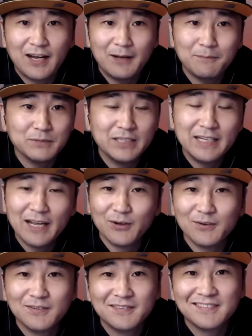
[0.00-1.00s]
Manel,
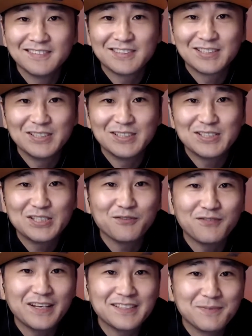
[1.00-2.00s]
it's good to see your face,
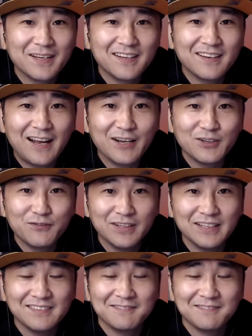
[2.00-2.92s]
man. How you feeling?